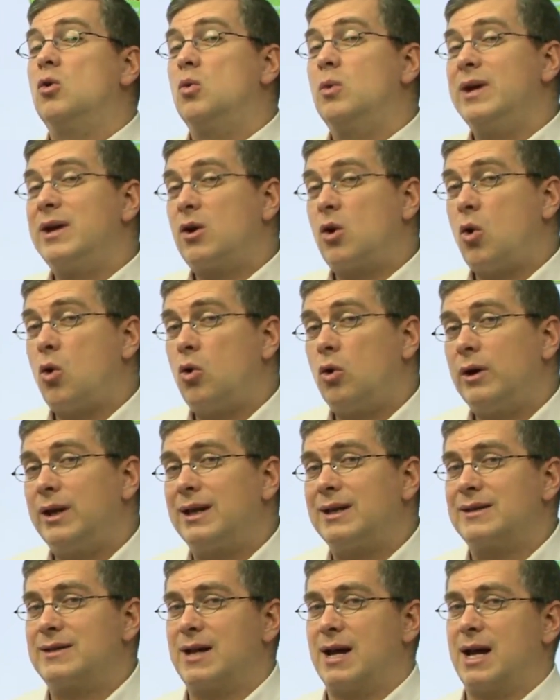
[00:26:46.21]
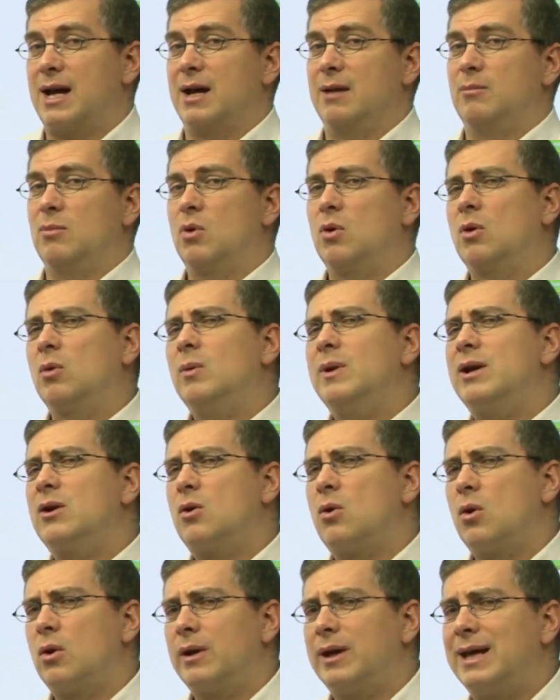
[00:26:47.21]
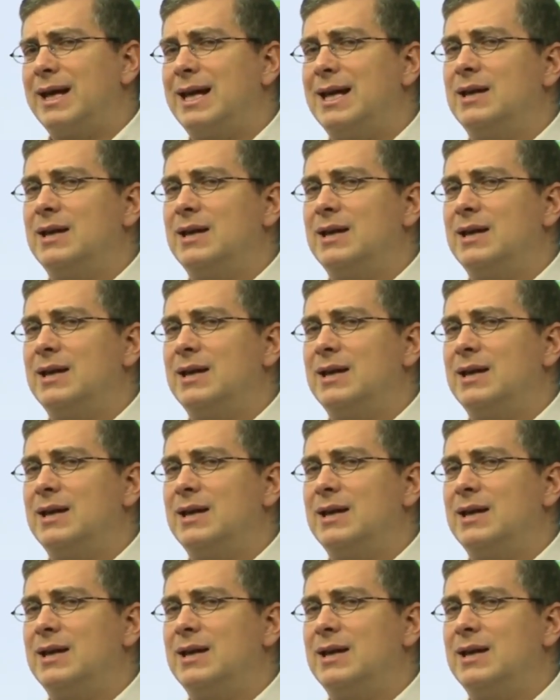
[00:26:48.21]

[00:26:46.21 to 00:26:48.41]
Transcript: recording time or recording